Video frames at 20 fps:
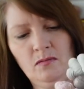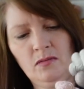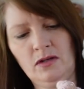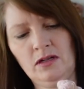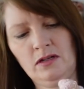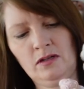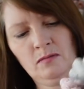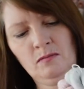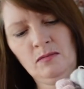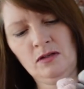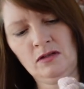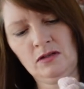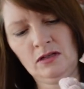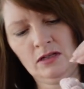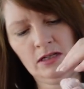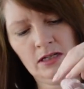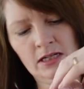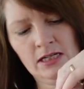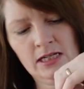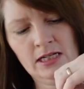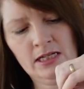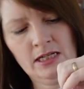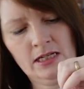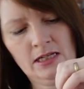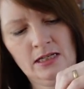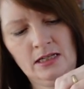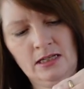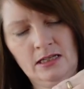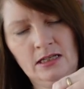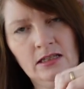but it's
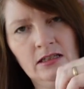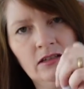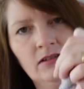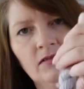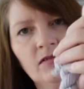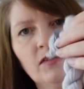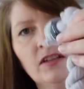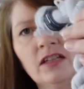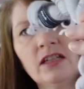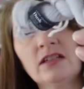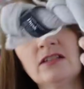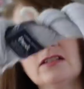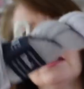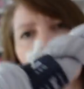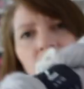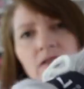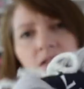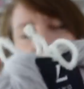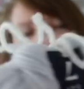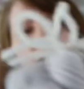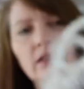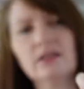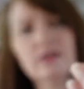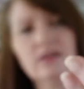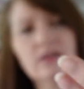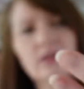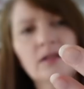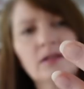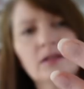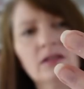mostly sort of these two
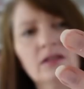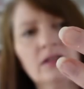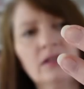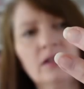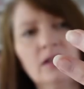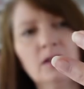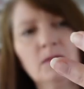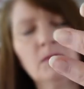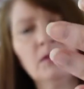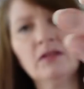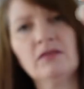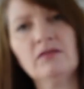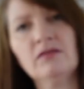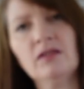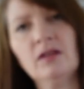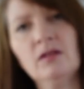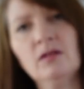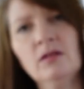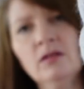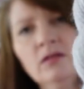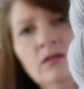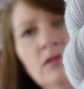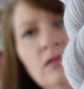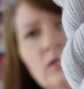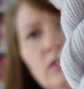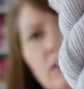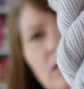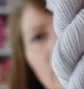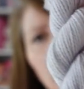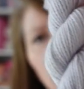colours are kind of my focus